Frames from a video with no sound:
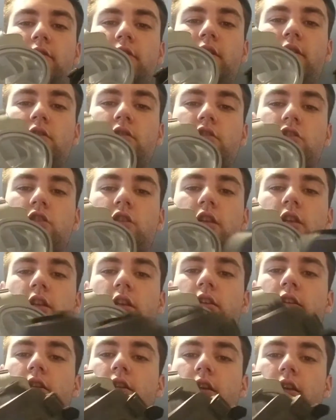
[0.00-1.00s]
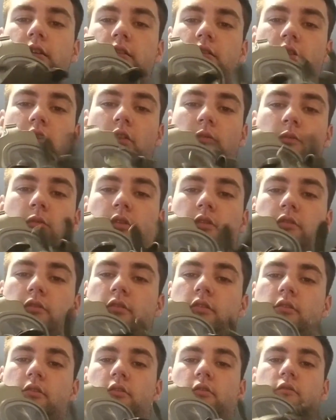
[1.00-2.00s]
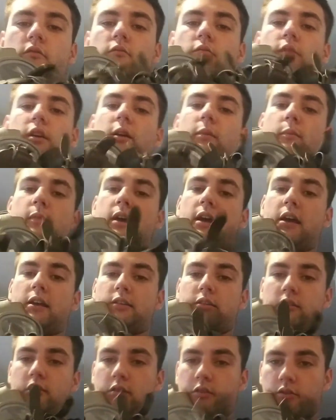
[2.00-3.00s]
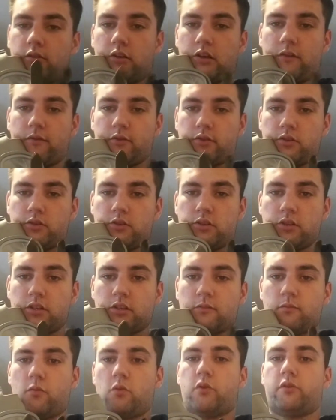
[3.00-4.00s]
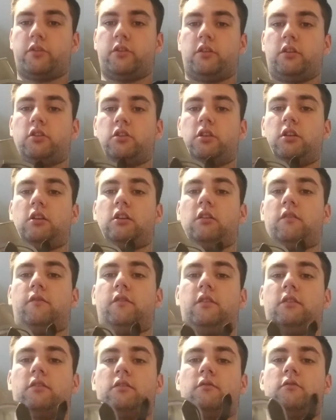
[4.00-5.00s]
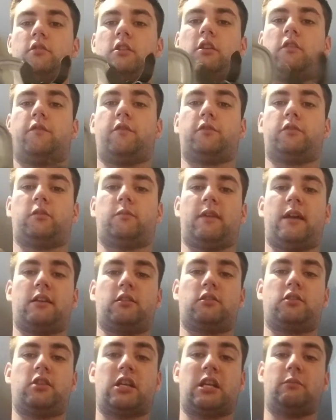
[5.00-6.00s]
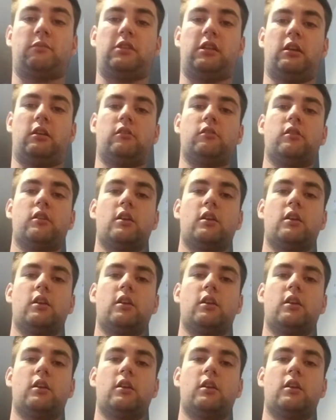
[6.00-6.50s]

This cheek is almost, my mask covers just more than the cheek of this cheek filter mask, Check M10.